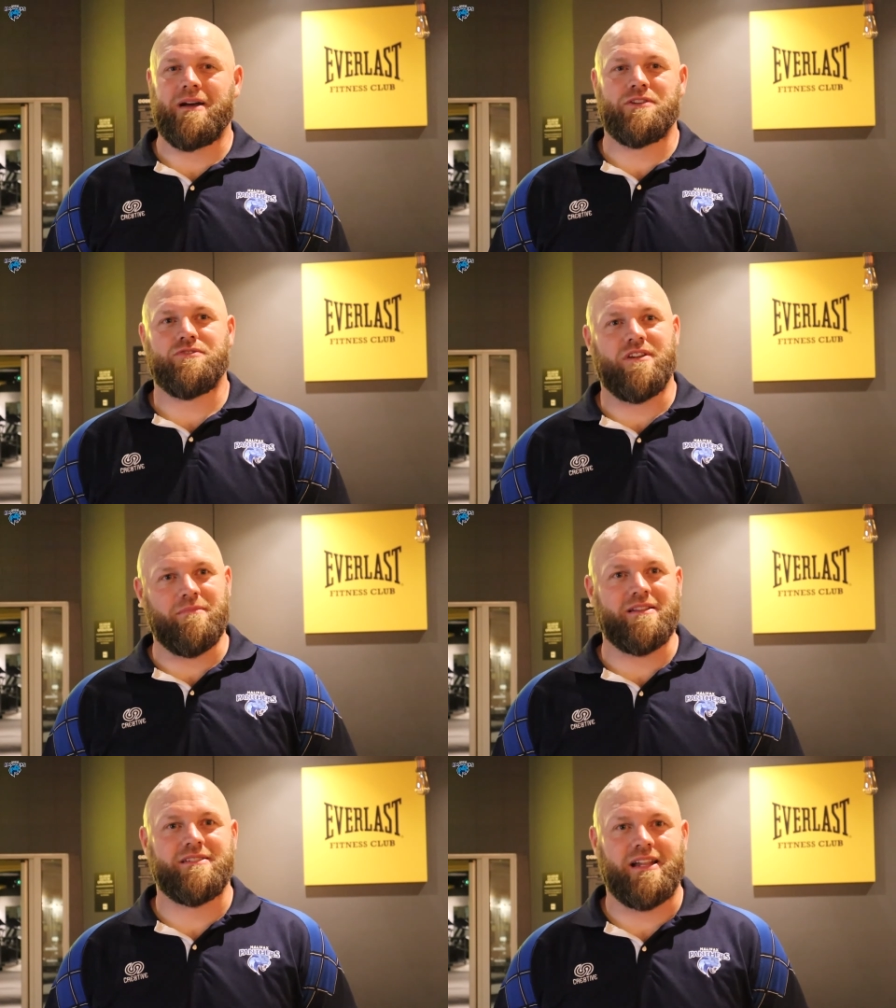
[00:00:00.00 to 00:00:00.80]
mantra and
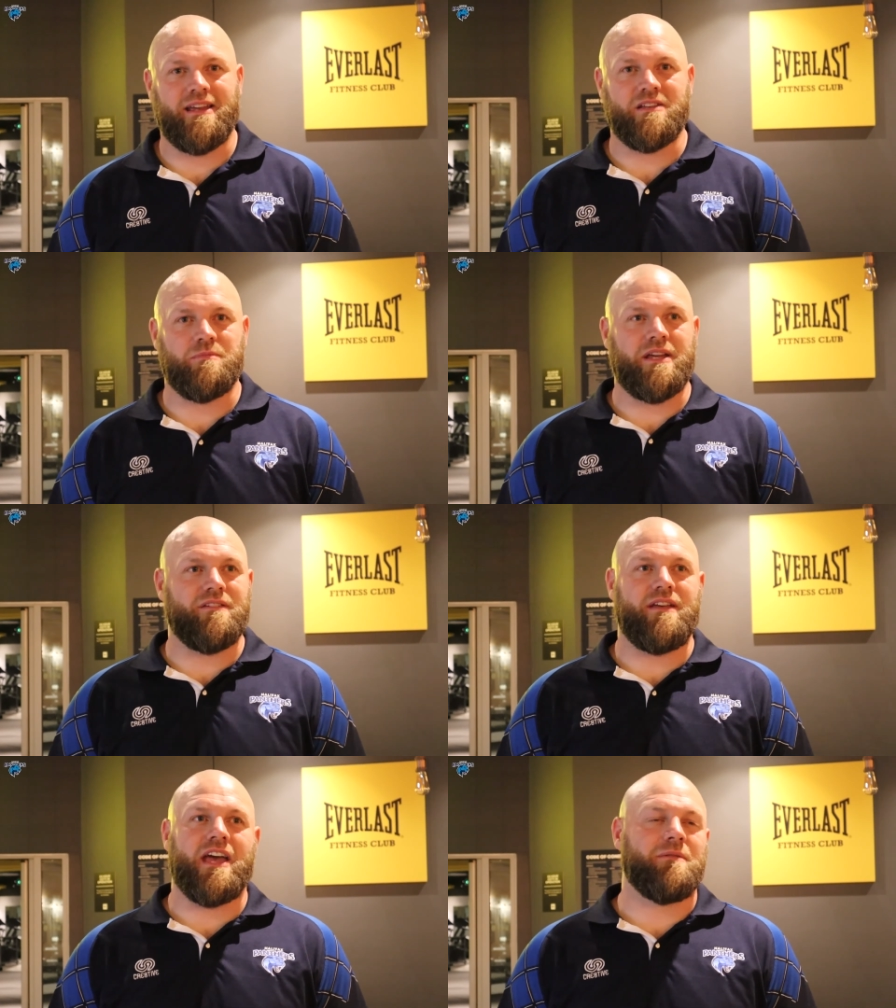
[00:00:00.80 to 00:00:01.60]
mentality has been
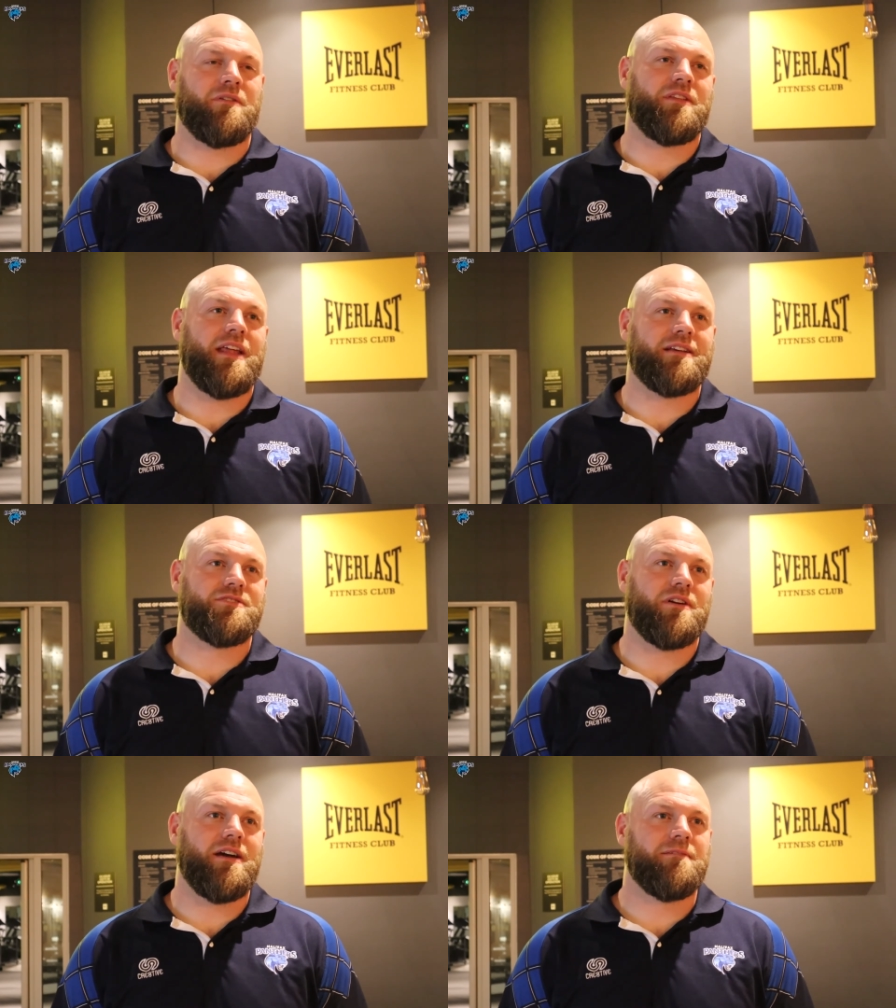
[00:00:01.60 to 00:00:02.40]
of getting them on the next
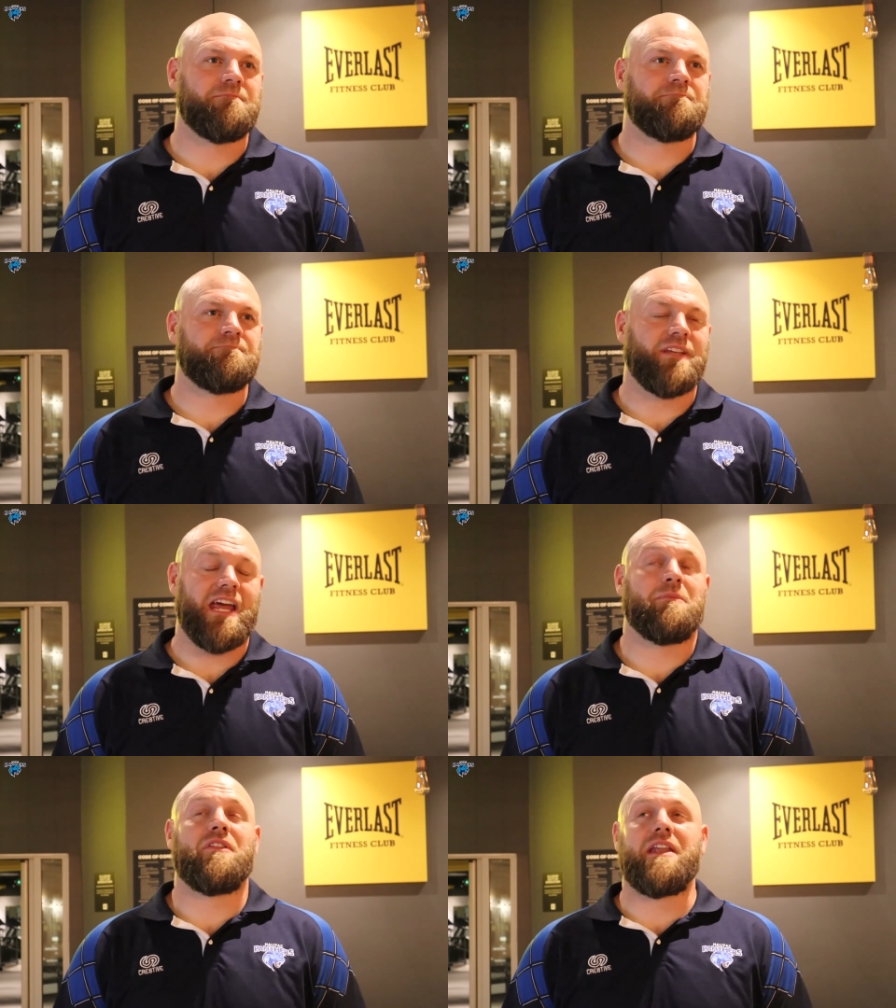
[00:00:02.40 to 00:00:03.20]
try,
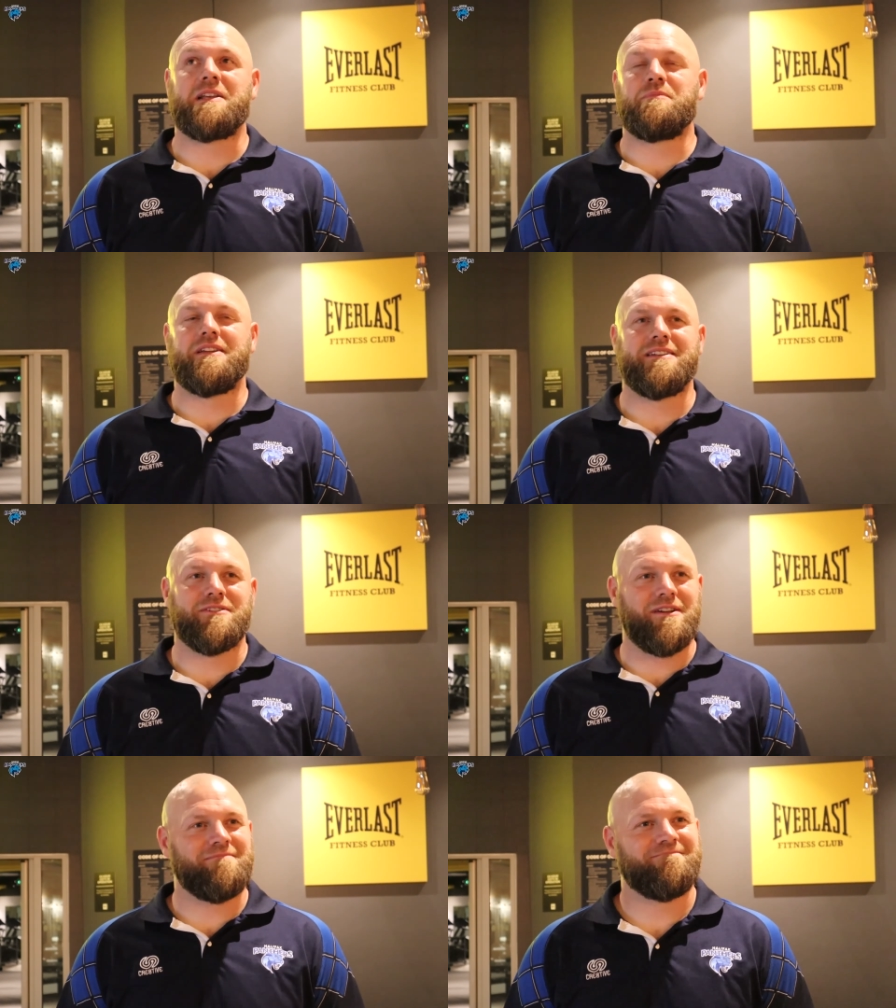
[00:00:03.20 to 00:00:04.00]
getting them on the next play.
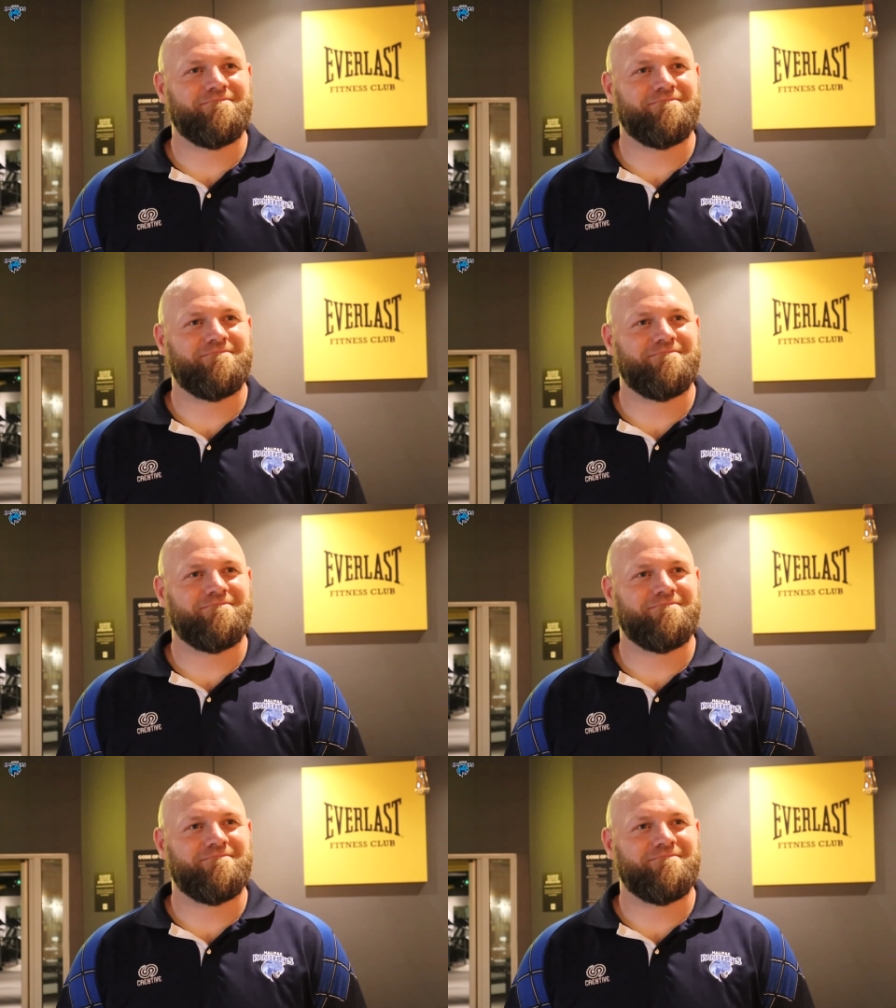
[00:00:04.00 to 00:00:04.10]
Sorry.